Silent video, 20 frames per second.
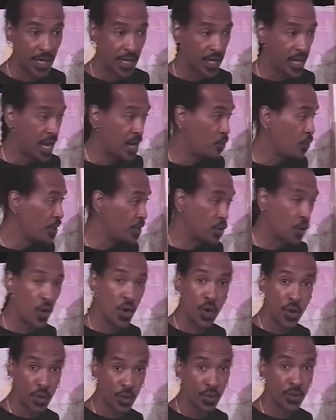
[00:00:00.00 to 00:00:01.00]
And we
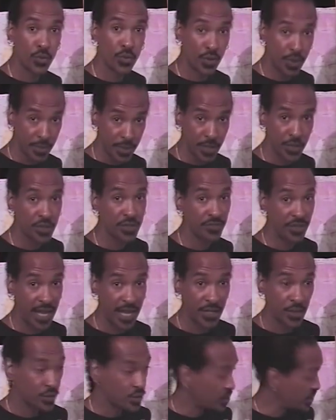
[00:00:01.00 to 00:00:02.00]
call criminals
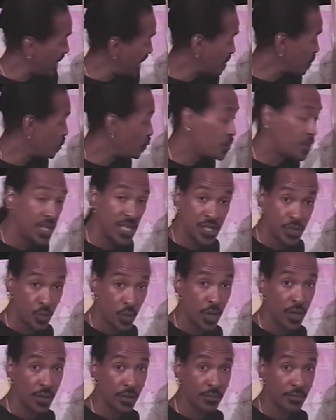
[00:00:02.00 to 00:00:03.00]
vandals, so that's who these
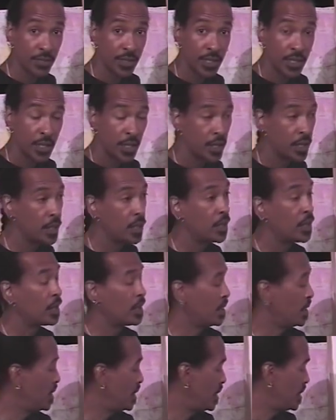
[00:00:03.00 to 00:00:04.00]
were.
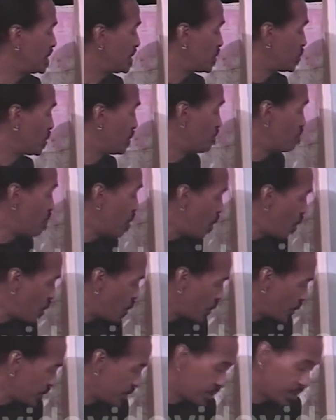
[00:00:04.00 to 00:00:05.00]
The
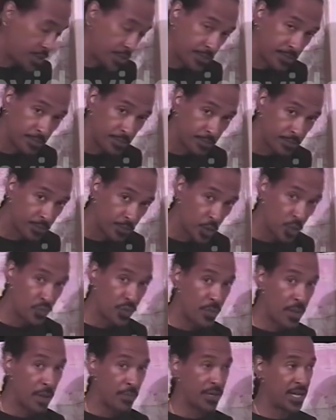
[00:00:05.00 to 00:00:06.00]
Moors,
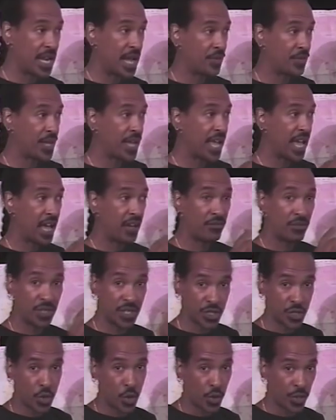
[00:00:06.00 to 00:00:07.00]
remember now, they have
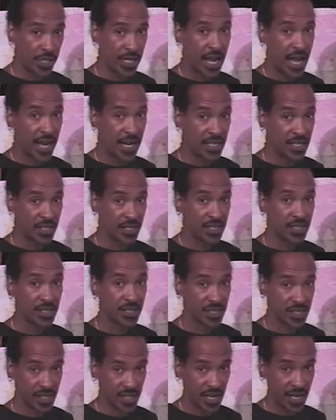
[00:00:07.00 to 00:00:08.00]
disorganized
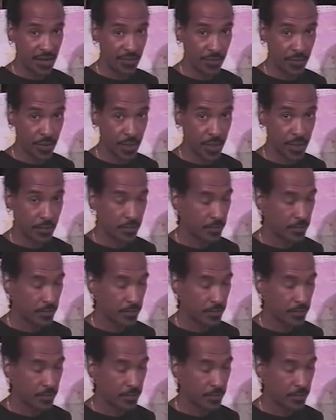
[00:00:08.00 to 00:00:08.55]
slavery.